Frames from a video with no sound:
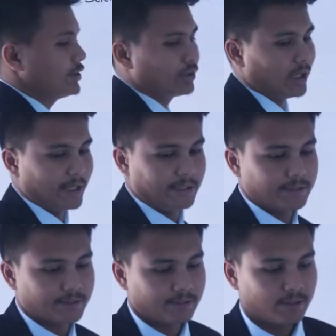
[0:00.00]

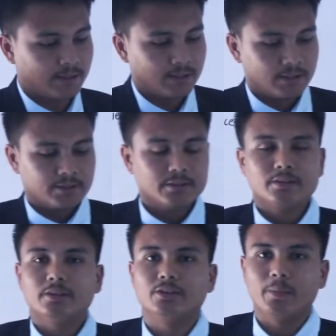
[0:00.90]
science.
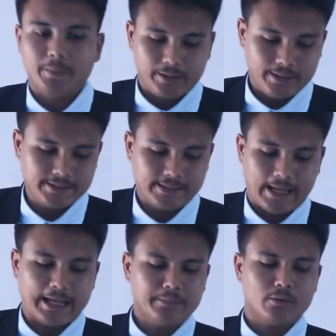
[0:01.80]
The topic is
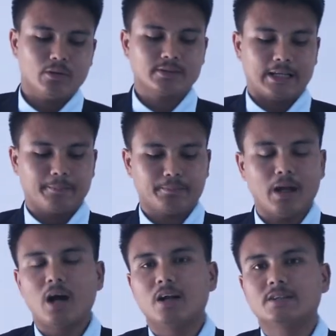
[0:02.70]
animals and
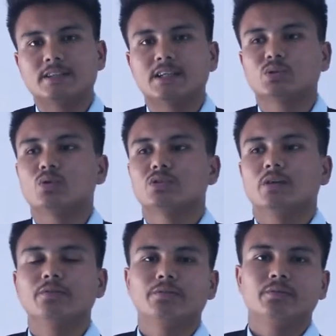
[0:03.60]
plants are source
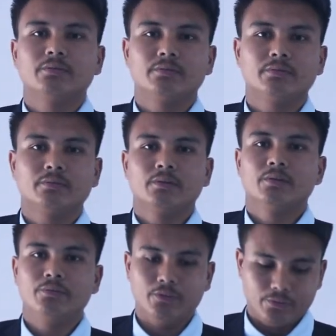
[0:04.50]
of
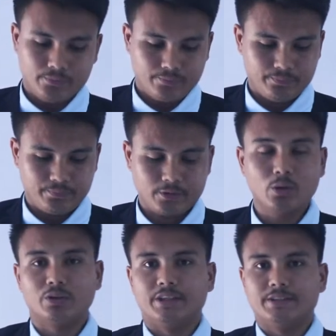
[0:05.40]
food,
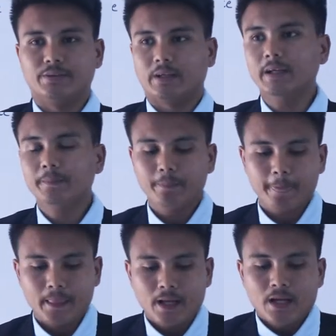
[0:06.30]
clothes. Okay,
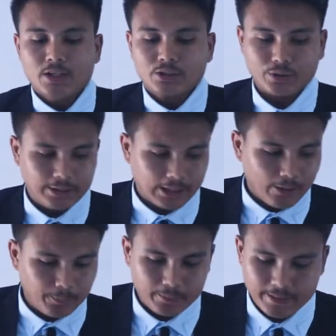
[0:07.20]
so in
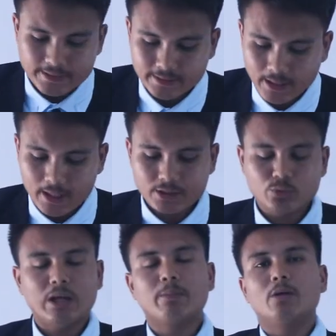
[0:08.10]
our previous class
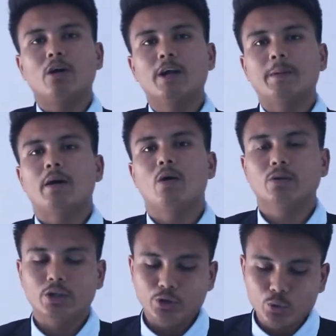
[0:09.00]
we have learned
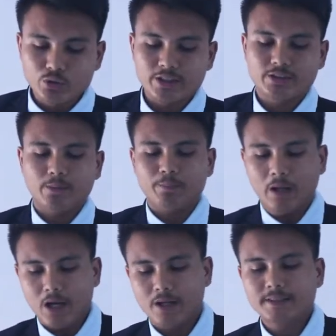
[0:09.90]
about the uses of
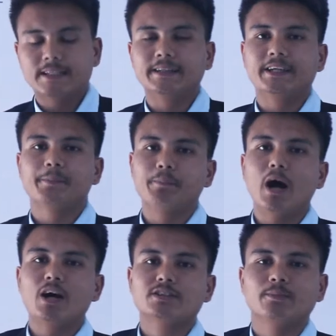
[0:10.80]
plants and their
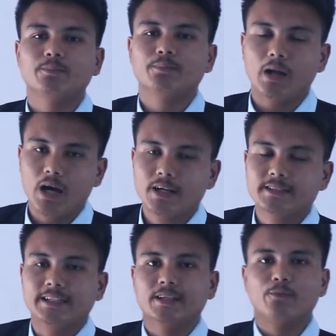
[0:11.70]
parts of
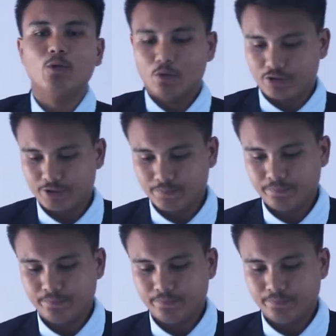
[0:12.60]
plants is a foods